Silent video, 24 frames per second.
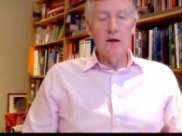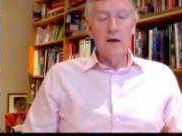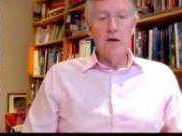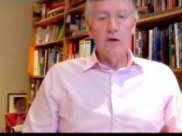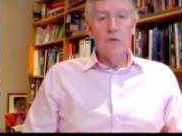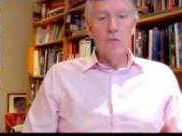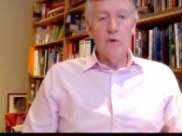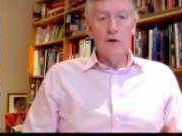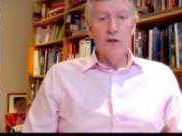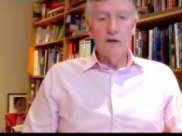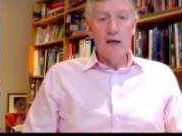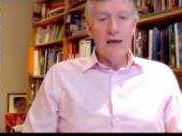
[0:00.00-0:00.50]

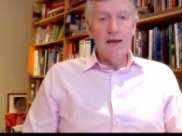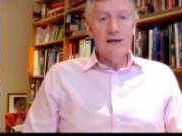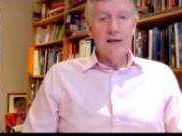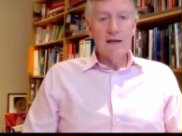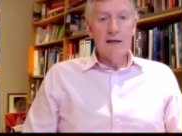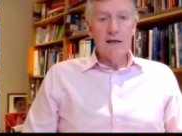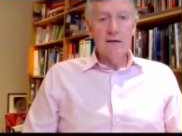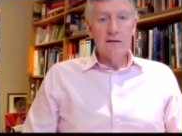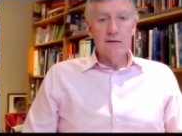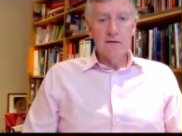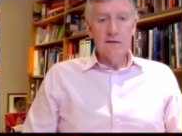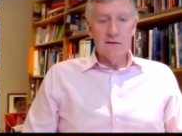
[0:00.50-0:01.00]
when you're
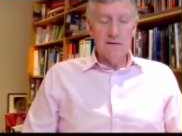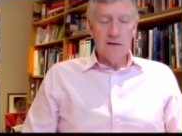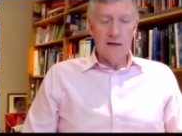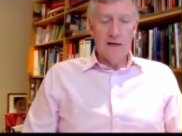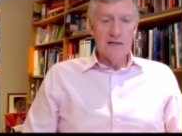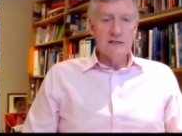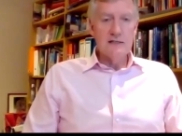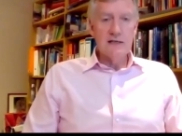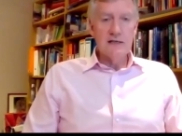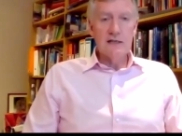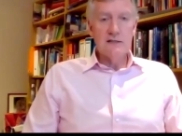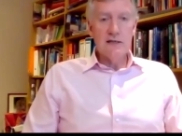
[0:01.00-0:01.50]
heading at
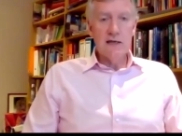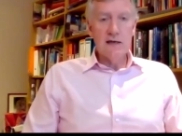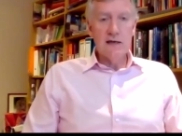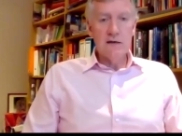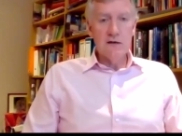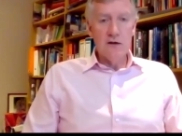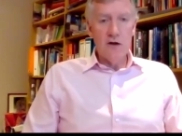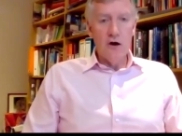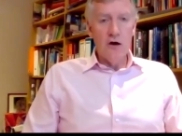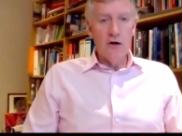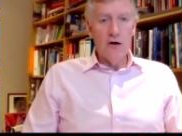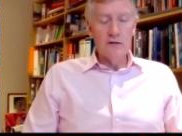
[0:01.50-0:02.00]
16
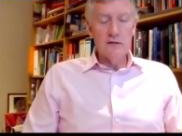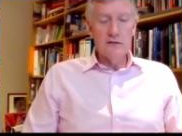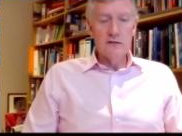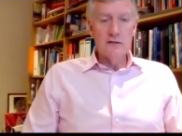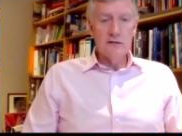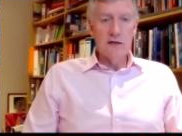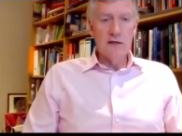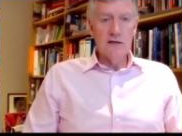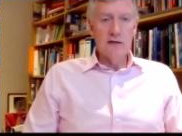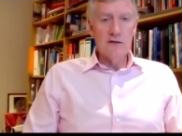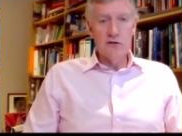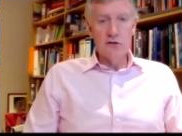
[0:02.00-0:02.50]
knots
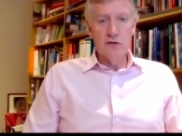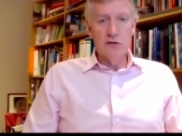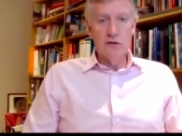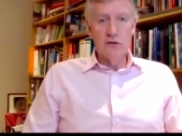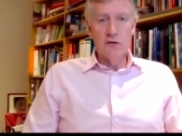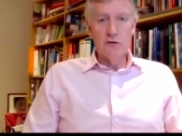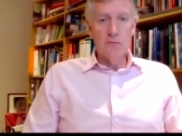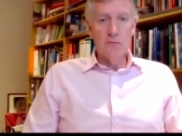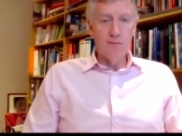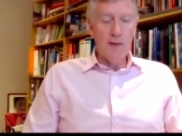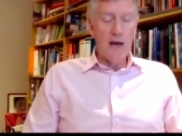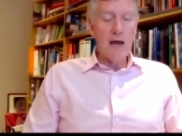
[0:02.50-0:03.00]

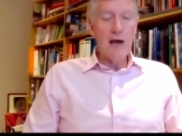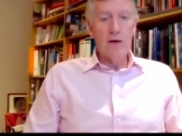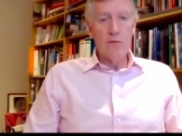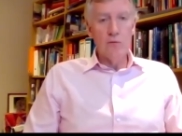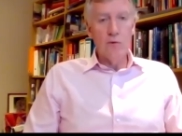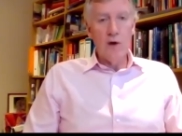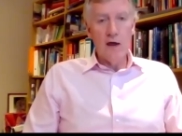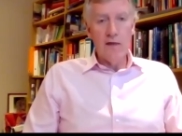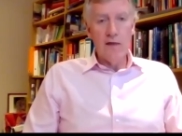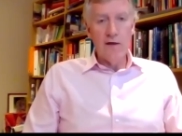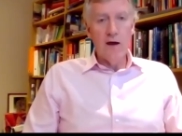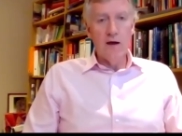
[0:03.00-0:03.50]
into bad
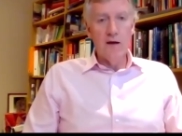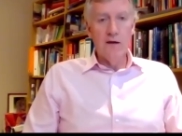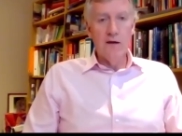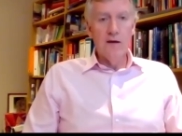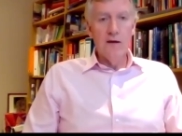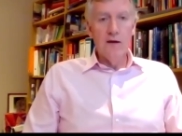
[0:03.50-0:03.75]
weather,